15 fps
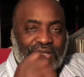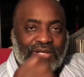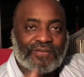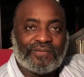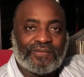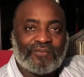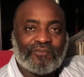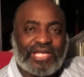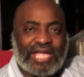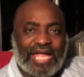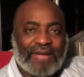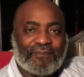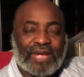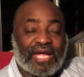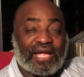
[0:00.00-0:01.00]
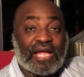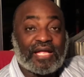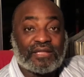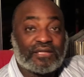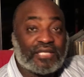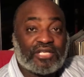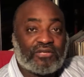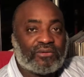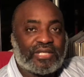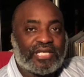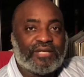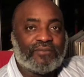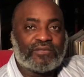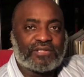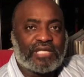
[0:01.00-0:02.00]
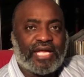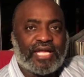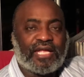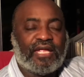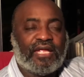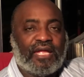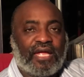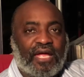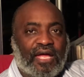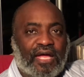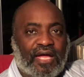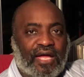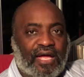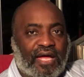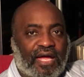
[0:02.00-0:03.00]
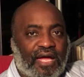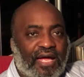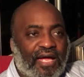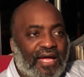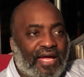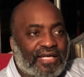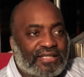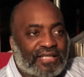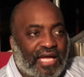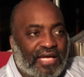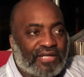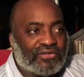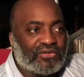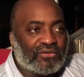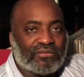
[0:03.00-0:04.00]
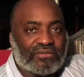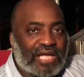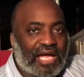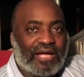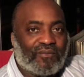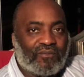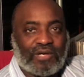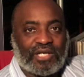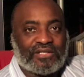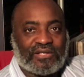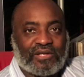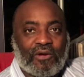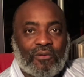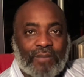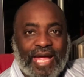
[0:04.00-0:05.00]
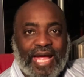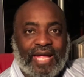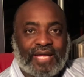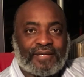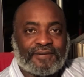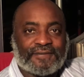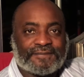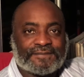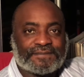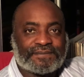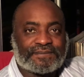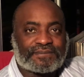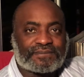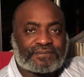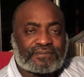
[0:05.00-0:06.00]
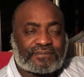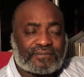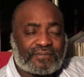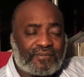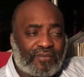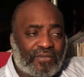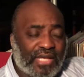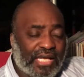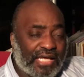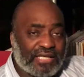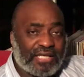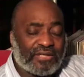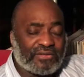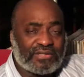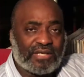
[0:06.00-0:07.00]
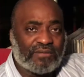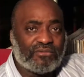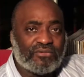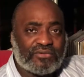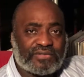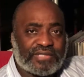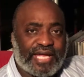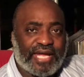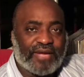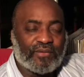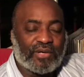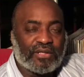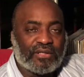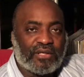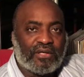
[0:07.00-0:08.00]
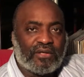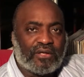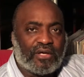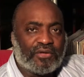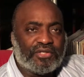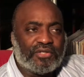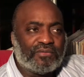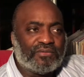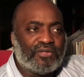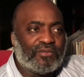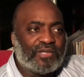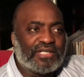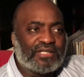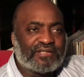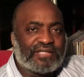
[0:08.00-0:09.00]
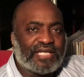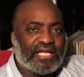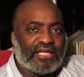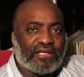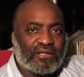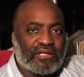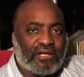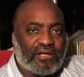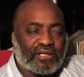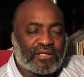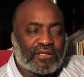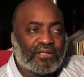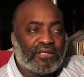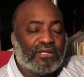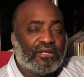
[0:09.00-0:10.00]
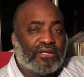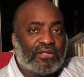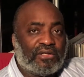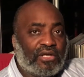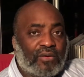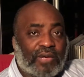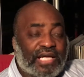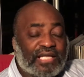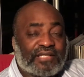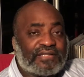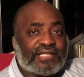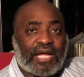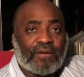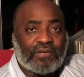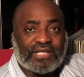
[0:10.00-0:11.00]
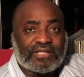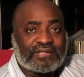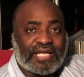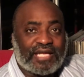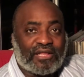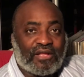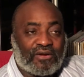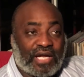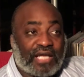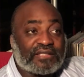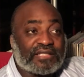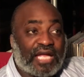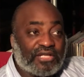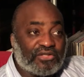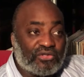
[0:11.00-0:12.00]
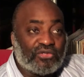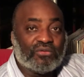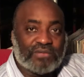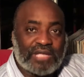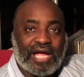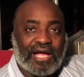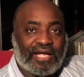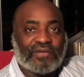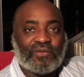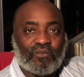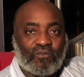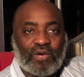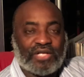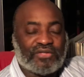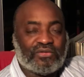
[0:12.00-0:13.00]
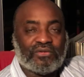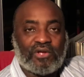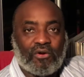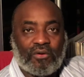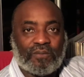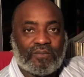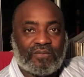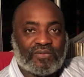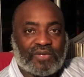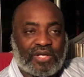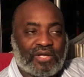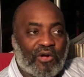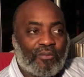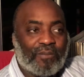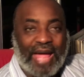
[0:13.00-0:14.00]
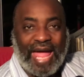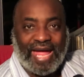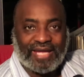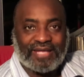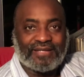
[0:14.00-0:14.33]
when we came back, I literally was like, I do not want to go back. And there are some who say, well, oh, you wanted to stay a little longer? No, I didn't say I wanted to stay longer. I said I do not want to go back.